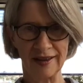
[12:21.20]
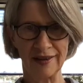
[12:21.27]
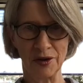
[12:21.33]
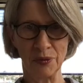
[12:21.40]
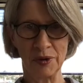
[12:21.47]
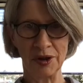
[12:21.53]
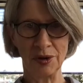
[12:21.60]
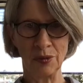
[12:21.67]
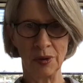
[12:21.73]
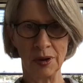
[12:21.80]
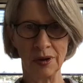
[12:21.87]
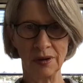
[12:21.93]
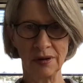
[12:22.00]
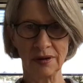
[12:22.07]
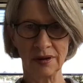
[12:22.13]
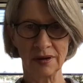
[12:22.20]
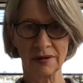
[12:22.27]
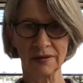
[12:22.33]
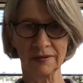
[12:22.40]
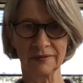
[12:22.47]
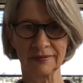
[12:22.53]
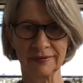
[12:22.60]
the real world,
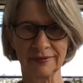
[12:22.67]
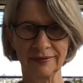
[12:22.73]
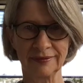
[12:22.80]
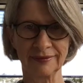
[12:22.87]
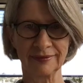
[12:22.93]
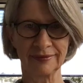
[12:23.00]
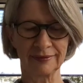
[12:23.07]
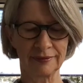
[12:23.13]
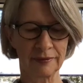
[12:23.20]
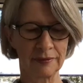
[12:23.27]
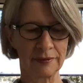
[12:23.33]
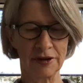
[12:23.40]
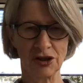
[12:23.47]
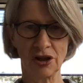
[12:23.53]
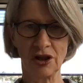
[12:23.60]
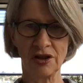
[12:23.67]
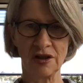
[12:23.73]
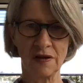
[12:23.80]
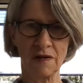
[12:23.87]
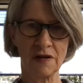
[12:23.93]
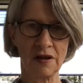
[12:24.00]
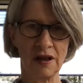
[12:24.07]
the
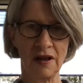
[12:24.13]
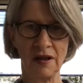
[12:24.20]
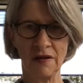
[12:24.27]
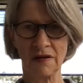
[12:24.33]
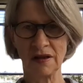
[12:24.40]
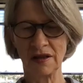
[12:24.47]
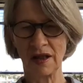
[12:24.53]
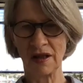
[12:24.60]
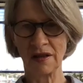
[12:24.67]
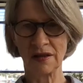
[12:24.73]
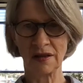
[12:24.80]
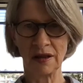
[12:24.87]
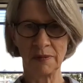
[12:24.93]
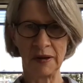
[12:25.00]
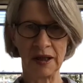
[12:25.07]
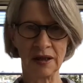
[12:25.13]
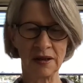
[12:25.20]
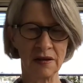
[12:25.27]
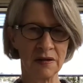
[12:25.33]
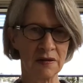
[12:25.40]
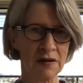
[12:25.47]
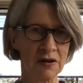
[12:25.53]
toast and the tea and the stairs and the
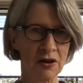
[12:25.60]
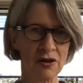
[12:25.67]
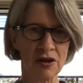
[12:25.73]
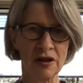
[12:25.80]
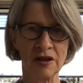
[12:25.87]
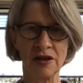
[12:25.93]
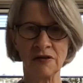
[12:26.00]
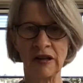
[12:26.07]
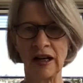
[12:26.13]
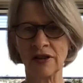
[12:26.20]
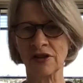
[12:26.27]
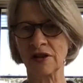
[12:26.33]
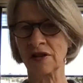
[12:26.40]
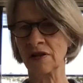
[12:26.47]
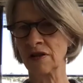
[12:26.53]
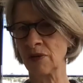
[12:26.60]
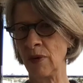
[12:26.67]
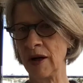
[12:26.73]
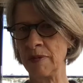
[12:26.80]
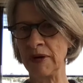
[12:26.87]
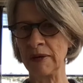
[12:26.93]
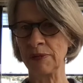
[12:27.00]
party and the social interaction and the
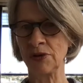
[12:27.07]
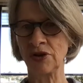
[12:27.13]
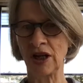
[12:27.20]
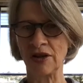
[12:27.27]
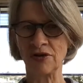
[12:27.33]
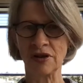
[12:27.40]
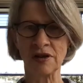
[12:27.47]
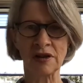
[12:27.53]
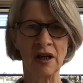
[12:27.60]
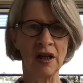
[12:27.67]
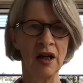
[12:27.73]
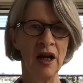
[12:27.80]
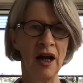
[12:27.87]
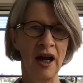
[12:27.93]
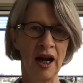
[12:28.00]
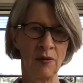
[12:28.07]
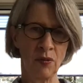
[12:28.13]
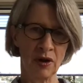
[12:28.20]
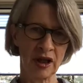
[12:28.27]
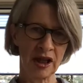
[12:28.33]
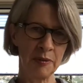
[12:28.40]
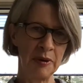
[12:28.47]
way people judge us and
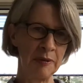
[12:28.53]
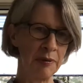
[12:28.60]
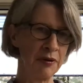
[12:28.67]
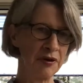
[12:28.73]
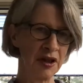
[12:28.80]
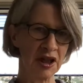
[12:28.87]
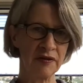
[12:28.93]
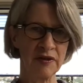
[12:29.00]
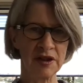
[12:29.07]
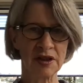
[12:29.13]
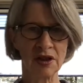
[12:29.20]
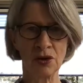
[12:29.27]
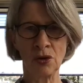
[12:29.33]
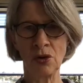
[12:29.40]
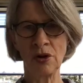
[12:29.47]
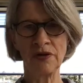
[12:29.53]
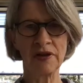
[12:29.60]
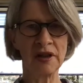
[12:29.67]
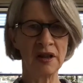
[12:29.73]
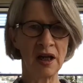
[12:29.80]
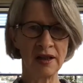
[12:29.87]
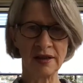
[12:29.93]
what other people think of us and all of
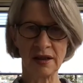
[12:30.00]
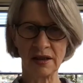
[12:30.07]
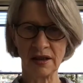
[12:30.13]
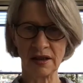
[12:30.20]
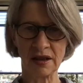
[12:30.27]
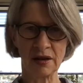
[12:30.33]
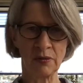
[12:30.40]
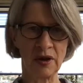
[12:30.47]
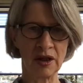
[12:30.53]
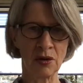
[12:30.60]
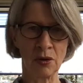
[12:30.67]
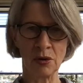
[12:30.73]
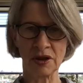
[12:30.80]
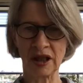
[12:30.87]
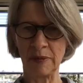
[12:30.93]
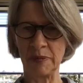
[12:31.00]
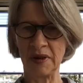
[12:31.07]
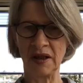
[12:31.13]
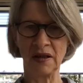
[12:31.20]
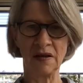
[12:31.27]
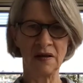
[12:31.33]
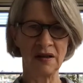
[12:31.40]
the niceties that we're caught up
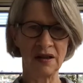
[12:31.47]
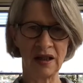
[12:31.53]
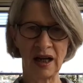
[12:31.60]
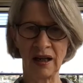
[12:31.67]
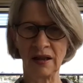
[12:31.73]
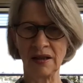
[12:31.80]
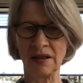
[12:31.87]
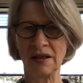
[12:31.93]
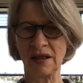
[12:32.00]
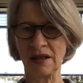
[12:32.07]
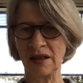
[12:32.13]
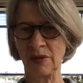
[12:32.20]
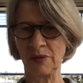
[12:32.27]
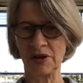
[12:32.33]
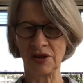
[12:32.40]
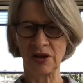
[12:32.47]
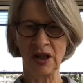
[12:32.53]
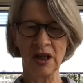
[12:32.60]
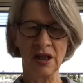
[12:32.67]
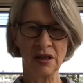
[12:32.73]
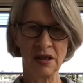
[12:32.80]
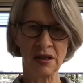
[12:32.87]
in and the ugly city which
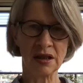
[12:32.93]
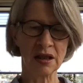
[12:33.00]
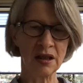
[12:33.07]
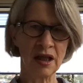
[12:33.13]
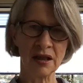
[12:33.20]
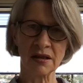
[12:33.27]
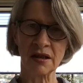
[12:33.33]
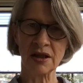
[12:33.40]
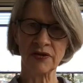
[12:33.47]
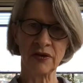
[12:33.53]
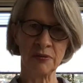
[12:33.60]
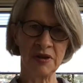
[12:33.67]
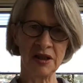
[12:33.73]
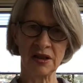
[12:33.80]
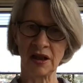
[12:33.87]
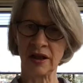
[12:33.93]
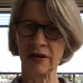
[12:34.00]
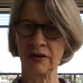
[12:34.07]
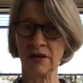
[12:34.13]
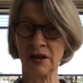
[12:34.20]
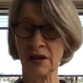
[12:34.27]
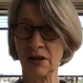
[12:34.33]
disconnects us from each
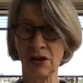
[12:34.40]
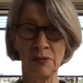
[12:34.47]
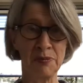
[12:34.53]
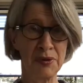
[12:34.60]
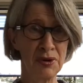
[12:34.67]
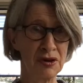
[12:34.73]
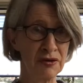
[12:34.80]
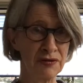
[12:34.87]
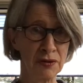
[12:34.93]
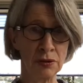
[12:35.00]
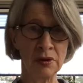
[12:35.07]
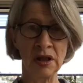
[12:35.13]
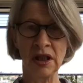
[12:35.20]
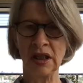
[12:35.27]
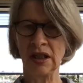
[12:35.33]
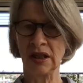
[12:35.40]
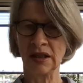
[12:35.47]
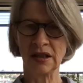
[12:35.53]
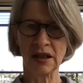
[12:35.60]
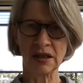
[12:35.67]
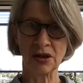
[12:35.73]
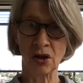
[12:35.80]
other and is not beautiful
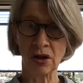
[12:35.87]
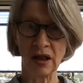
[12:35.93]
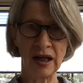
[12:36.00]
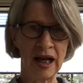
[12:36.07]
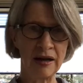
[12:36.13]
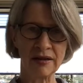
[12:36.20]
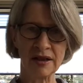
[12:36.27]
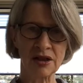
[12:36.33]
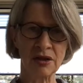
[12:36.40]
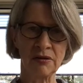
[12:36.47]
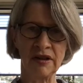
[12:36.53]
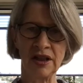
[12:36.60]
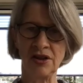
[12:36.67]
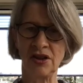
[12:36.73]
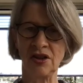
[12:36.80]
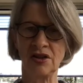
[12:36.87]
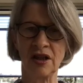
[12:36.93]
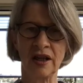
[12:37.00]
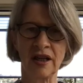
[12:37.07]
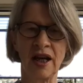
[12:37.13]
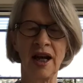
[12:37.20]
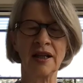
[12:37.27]
and does not allow us to reach each
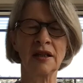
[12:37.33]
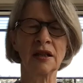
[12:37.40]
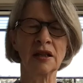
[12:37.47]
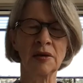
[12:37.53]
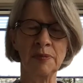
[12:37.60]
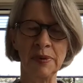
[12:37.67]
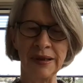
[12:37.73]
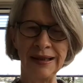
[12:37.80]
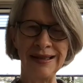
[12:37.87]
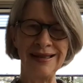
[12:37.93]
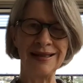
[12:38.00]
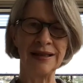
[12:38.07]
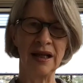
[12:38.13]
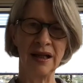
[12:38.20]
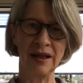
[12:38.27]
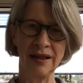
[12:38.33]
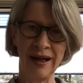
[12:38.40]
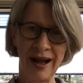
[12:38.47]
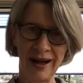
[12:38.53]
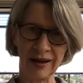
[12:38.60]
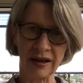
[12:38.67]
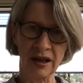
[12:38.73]
other, and the complete
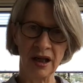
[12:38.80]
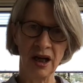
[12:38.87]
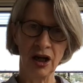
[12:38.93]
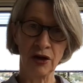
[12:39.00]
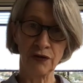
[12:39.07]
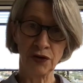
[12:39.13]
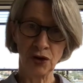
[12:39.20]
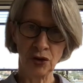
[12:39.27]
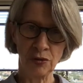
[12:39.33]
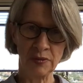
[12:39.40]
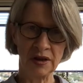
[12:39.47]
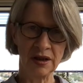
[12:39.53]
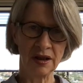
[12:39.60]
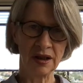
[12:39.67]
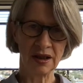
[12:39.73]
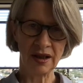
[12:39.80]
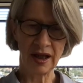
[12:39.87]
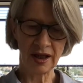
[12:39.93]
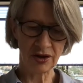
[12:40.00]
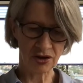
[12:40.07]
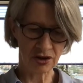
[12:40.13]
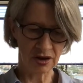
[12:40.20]
lack of human
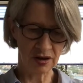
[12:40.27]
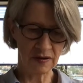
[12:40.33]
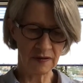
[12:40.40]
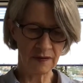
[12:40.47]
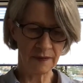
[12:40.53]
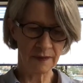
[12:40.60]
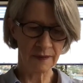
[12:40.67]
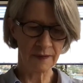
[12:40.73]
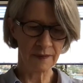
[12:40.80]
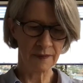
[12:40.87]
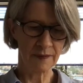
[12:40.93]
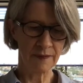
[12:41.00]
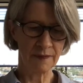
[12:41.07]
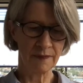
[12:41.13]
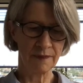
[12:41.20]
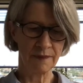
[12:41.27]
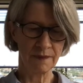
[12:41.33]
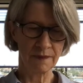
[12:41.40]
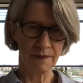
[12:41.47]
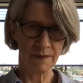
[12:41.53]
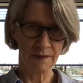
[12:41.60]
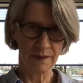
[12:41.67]
connection.
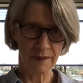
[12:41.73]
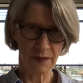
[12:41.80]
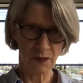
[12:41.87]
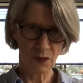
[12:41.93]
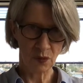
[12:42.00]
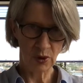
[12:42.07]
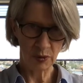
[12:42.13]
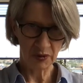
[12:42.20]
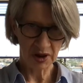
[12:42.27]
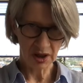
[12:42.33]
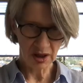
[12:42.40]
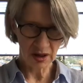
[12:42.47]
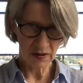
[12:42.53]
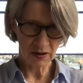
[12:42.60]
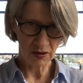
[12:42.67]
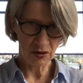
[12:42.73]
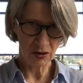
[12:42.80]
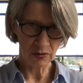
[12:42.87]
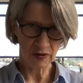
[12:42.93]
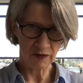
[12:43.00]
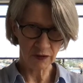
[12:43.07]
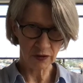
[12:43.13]
When we hear the
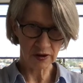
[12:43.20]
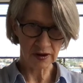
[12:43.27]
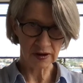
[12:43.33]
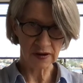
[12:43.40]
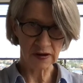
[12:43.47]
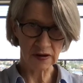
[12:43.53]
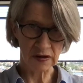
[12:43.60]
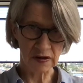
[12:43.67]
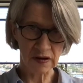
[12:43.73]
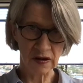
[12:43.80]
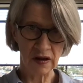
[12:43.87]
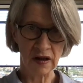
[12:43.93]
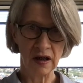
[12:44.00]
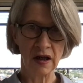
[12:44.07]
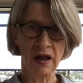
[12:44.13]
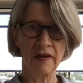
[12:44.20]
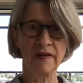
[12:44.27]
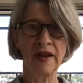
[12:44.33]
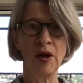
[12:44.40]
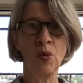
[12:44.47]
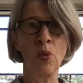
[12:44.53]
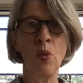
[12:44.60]
human voices,
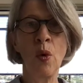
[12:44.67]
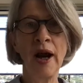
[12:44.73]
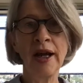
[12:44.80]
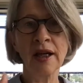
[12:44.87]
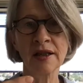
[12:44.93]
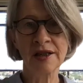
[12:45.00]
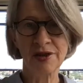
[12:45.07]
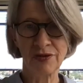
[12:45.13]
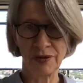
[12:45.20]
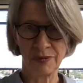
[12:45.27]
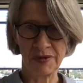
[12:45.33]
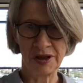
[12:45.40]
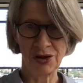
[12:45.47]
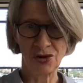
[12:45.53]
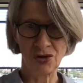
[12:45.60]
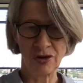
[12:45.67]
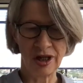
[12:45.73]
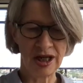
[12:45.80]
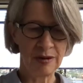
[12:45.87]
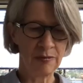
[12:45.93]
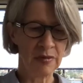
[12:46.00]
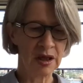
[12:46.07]
they wake us from this
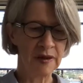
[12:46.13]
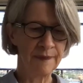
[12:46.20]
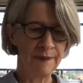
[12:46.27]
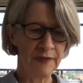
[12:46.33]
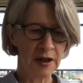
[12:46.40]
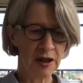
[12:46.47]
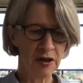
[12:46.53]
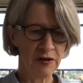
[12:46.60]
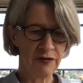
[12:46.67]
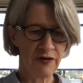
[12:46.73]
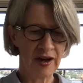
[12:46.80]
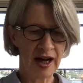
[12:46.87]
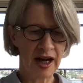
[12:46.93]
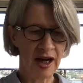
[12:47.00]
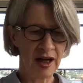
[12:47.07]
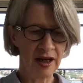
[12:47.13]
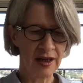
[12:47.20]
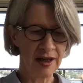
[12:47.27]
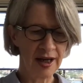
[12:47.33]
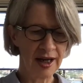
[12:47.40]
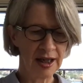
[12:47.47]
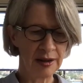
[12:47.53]
dream of our
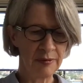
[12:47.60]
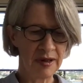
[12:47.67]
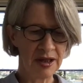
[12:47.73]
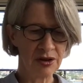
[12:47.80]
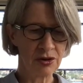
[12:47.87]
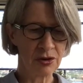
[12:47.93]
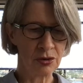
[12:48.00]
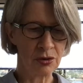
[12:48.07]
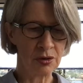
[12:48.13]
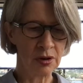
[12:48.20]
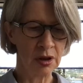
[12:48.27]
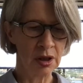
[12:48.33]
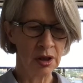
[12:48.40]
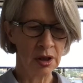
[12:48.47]
elemental